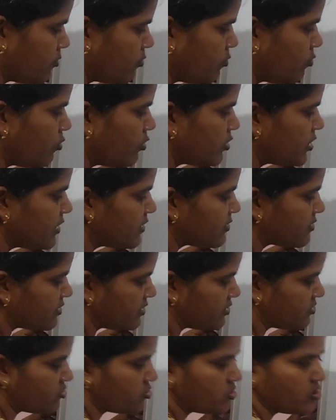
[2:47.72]
What is
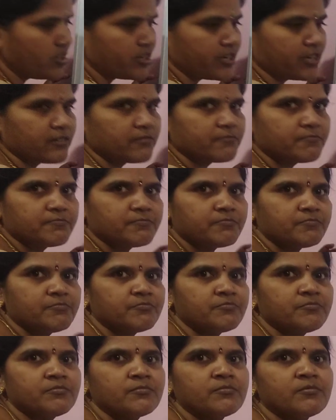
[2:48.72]
rest, children?
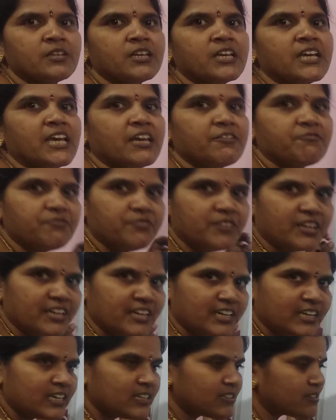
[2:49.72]
If there
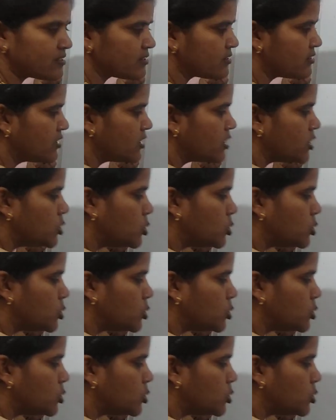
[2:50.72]
is